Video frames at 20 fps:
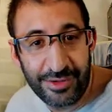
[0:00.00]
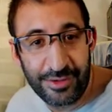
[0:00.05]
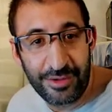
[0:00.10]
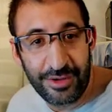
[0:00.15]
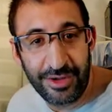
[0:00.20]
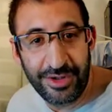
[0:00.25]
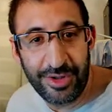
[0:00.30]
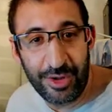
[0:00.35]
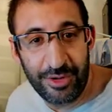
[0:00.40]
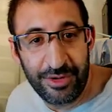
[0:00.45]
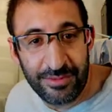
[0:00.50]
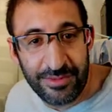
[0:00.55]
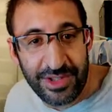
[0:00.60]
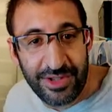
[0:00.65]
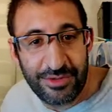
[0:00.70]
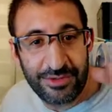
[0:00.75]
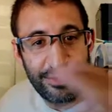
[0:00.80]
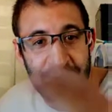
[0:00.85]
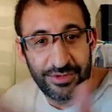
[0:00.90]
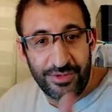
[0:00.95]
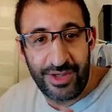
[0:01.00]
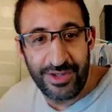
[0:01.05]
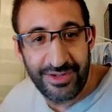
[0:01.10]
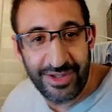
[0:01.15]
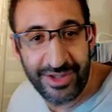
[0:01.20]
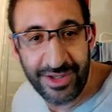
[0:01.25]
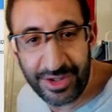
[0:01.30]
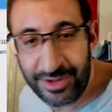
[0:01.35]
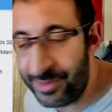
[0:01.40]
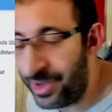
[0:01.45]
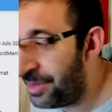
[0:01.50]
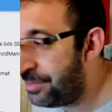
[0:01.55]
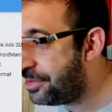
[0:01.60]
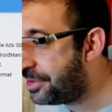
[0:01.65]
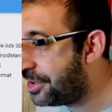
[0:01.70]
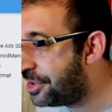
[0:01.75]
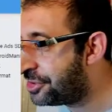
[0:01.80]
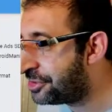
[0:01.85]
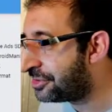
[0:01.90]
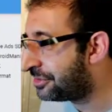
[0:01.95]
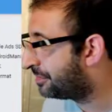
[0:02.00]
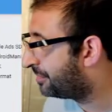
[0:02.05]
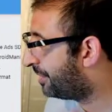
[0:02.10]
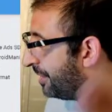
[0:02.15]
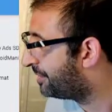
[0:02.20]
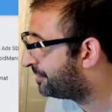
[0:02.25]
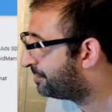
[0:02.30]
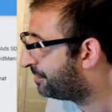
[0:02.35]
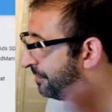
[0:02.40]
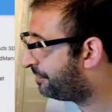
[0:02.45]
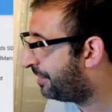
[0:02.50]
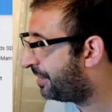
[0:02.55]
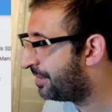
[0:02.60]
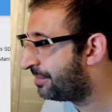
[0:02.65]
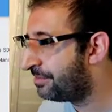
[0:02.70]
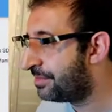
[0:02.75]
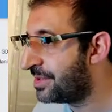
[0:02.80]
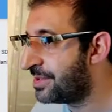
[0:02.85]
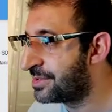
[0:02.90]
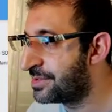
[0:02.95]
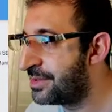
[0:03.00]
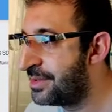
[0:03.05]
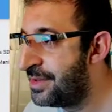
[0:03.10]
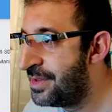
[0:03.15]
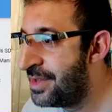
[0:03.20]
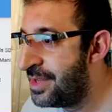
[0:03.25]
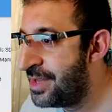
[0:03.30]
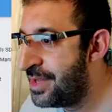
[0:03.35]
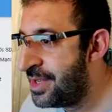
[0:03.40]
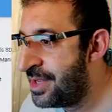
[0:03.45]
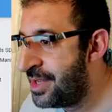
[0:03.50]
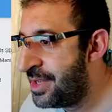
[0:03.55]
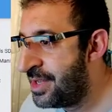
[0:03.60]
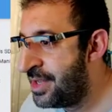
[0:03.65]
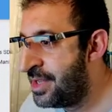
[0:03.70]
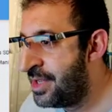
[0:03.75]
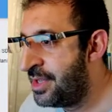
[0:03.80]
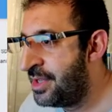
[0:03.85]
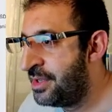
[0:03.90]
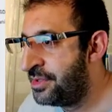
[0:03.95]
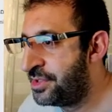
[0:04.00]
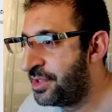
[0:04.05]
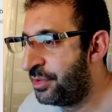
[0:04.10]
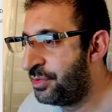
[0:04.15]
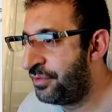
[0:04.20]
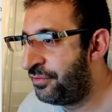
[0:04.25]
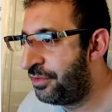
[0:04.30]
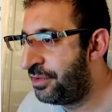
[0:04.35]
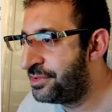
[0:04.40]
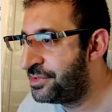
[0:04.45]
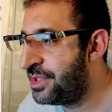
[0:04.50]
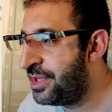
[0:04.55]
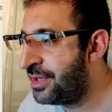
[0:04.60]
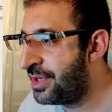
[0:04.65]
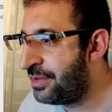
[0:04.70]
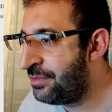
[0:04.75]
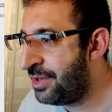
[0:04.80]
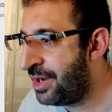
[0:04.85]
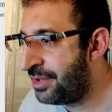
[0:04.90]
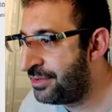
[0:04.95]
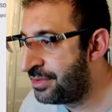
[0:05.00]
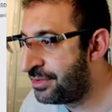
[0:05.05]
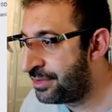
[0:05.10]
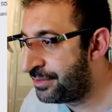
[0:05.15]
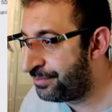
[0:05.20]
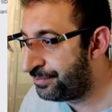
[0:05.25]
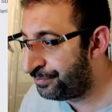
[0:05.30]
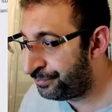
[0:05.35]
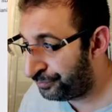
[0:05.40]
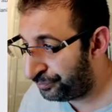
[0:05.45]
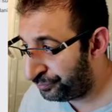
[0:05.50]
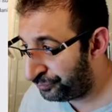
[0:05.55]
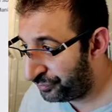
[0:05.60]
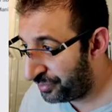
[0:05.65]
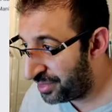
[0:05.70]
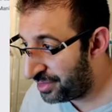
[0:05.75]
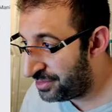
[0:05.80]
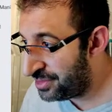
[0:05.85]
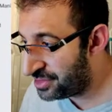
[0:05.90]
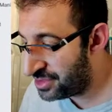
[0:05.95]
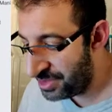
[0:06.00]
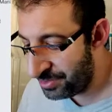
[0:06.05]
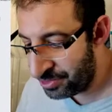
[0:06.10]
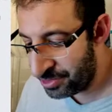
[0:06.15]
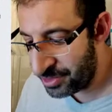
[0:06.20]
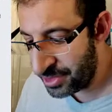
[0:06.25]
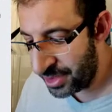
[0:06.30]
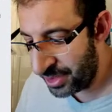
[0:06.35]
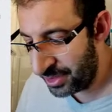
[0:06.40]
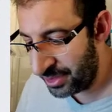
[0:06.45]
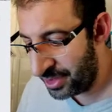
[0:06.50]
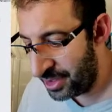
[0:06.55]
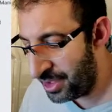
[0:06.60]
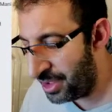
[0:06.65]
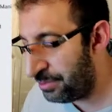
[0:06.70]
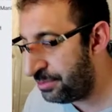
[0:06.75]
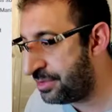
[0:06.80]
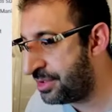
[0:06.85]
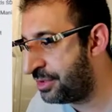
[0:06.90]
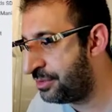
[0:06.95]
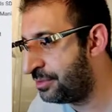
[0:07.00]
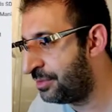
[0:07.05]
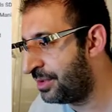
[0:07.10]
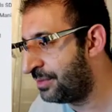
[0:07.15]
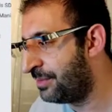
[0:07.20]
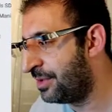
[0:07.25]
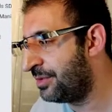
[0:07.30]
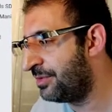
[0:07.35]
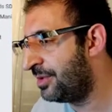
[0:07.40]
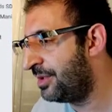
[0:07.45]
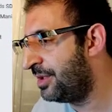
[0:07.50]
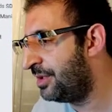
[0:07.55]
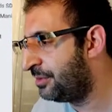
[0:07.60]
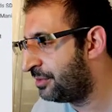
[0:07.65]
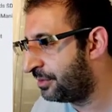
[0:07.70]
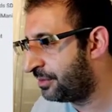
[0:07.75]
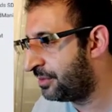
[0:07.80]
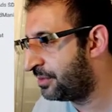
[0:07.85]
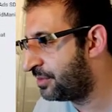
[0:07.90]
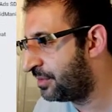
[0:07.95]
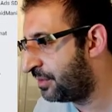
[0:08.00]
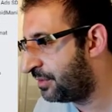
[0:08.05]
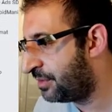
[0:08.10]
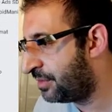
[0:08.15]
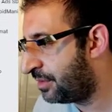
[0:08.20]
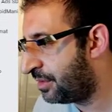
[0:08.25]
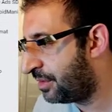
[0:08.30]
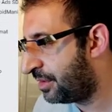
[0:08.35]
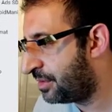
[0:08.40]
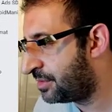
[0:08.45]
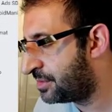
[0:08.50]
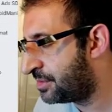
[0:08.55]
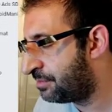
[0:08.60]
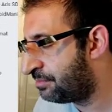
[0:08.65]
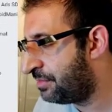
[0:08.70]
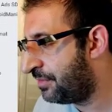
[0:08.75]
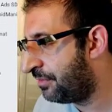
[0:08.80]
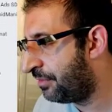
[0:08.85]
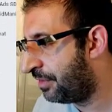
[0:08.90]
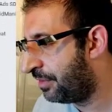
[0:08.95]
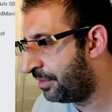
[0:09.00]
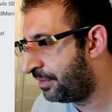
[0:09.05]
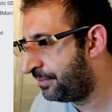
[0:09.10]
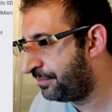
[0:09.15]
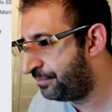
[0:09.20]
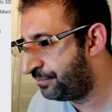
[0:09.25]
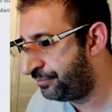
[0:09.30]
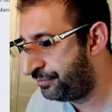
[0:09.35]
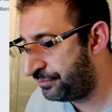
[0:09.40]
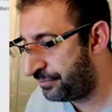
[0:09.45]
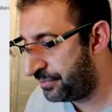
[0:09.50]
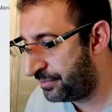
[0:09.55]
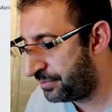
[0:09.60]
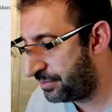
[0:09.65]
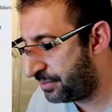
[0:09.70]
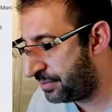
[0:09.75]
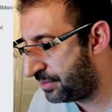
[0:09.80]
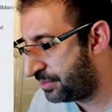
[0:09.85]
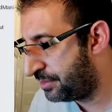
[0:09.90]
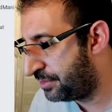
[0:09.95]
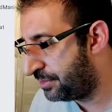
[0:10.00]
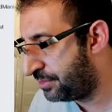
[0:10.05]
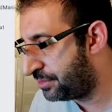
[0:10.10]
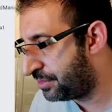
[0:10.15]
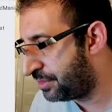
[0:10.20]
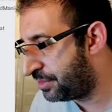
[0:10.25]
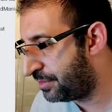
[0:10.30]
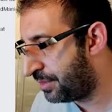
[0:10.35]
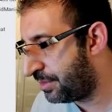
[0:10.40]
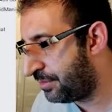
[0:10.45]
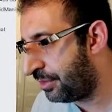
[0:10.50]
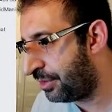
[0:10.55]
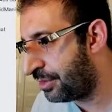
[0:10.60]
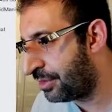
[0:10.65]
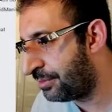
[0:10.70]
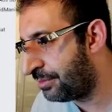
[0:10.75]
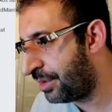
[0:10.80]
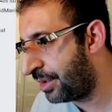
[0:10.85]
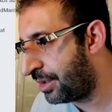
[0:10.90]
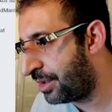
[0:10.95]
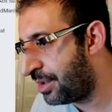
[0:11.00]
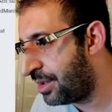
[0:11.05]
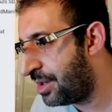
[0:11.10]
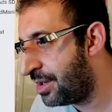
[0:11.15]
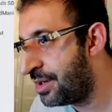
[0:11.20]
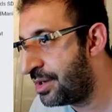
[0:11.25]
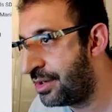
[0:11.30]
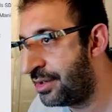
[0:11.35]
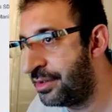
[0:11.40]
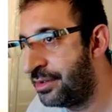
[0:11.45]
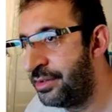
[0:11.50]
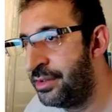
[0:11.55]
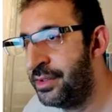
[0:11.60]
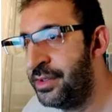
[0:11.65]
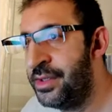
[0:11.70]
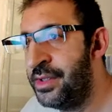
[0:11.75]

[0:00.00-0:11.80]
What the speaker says: Google told me to integrate my application as the Firebase. So the first thing I will add this library. Here I will do it manually, not this as before. So I will come back here.